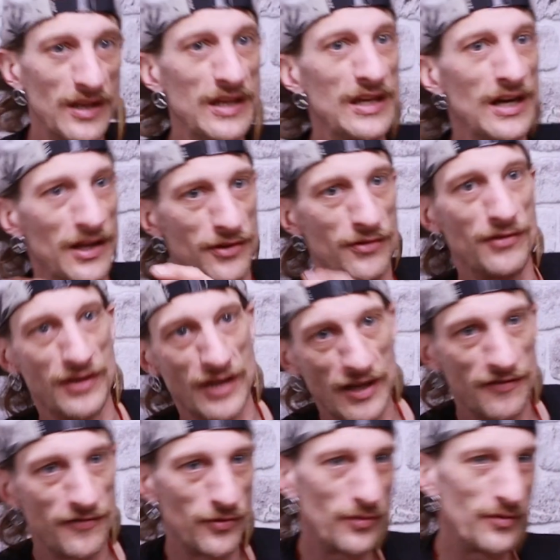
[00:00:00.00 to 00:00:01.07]
than the other, and
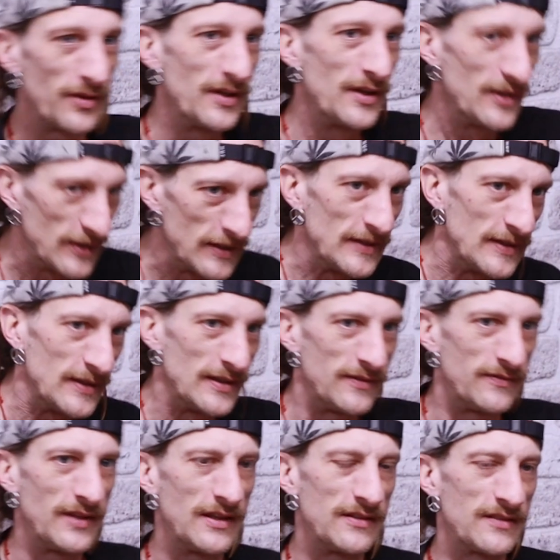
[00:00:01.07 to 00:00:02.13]
therefore
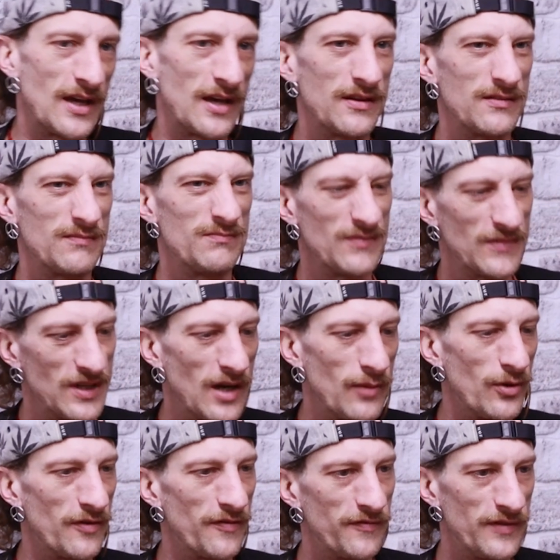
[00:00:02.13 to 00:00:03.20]
things can
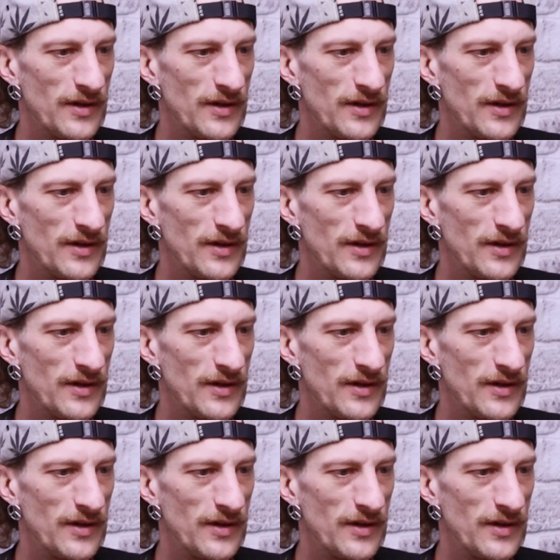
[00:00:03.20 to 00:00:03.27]
come off.